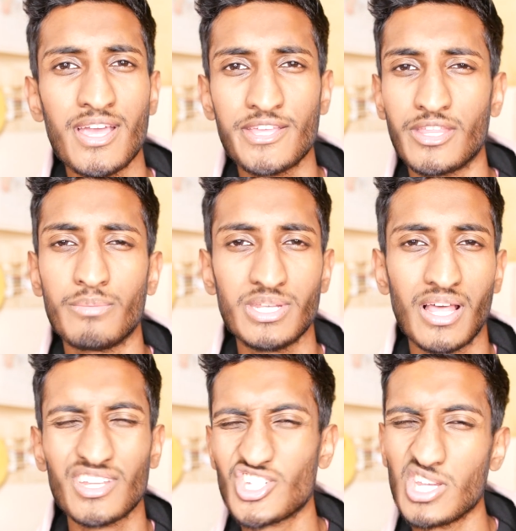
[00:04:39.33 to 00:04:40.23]
There'll be
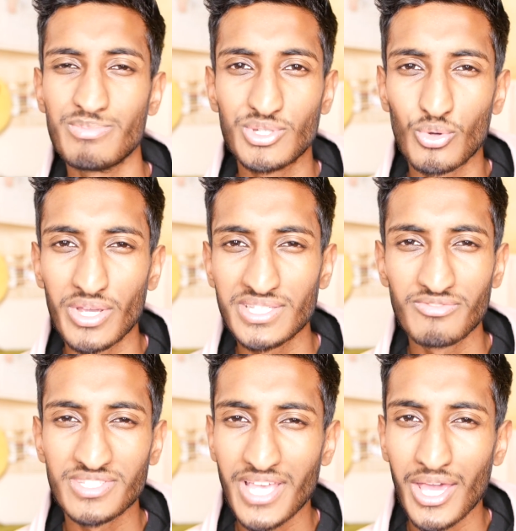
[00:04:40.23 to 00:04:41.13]
like cheap toys for
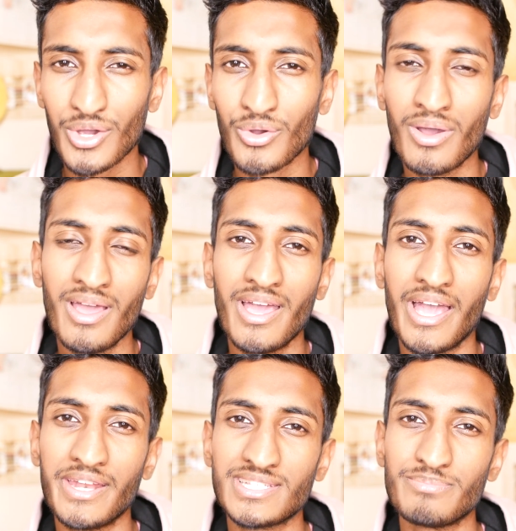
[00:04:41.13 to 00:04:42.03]
sale
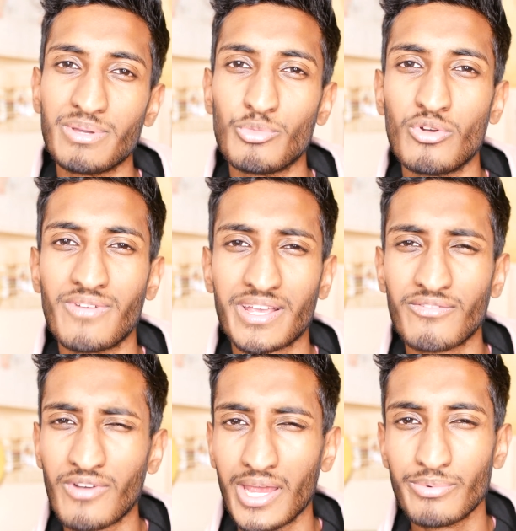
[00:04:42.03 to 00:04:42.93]
and it's a bit more of like a
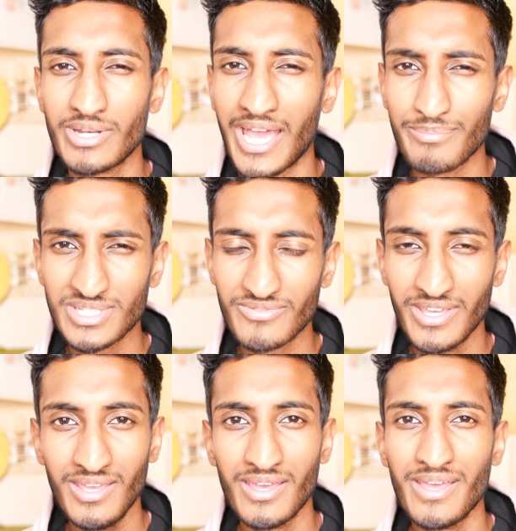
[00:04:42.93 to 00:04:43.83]
vibrant atmosphere.